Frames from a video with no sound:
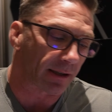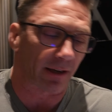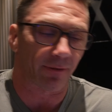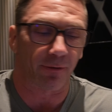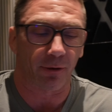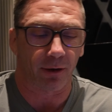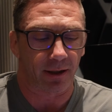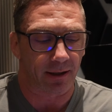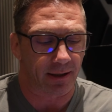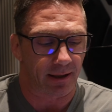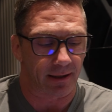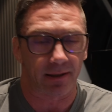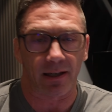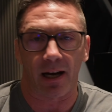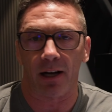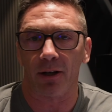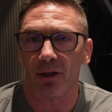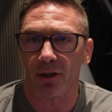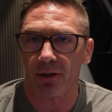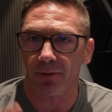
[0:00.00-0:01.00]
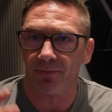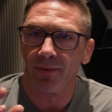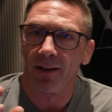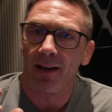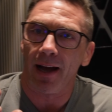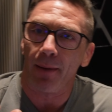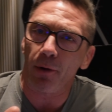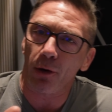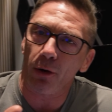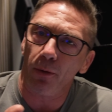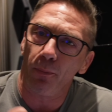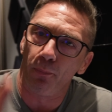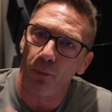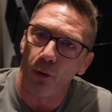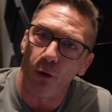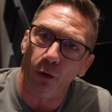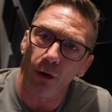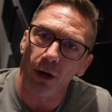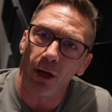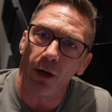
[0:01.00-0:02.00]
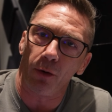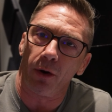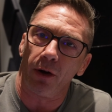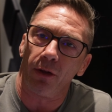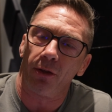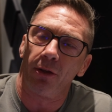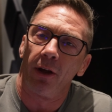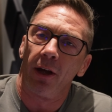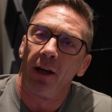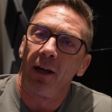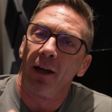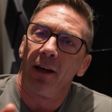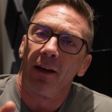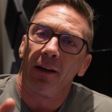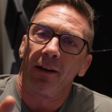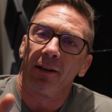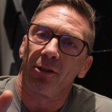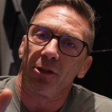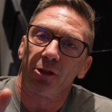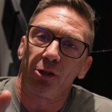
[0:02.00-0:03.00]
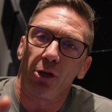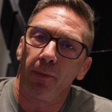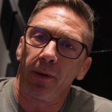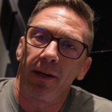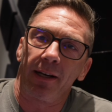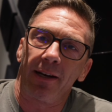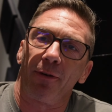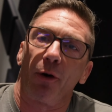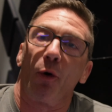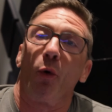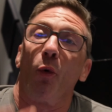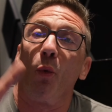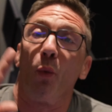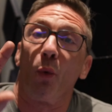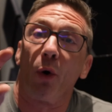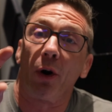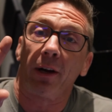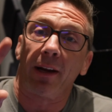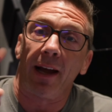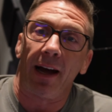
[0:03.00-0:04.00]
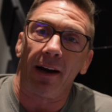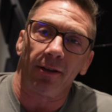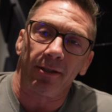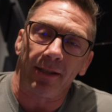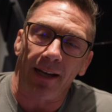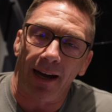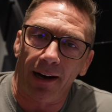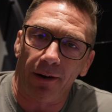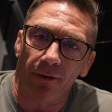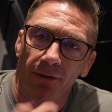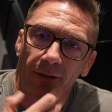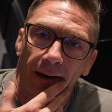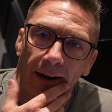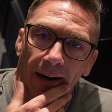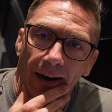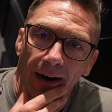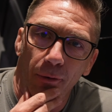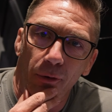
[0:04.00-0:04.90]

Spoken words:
Like for instance, I'm not going to bore you with, because there's so many different workouts out there.